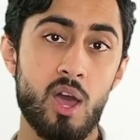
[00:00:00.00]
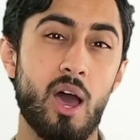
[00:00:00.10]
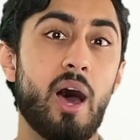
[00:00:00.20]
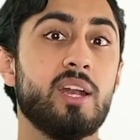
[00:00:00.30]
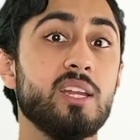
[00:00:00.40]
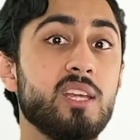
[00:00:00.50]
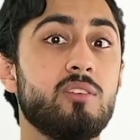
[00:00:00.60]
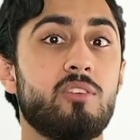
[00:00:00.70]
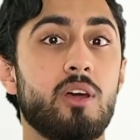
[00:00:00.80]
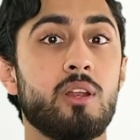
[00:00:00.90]
and
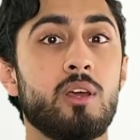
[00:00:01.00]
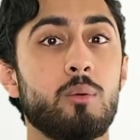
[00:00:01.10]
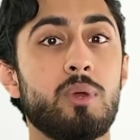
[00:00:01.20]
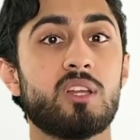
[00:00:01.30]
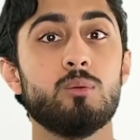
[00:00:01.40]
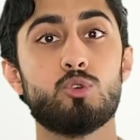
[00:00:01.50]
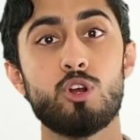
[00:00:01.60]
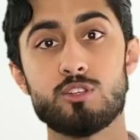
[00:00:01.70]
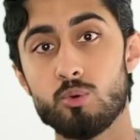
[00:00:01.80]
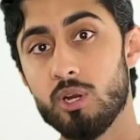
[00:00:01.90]
even make them
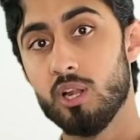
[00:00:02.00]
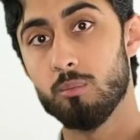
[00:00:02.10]
trust you a little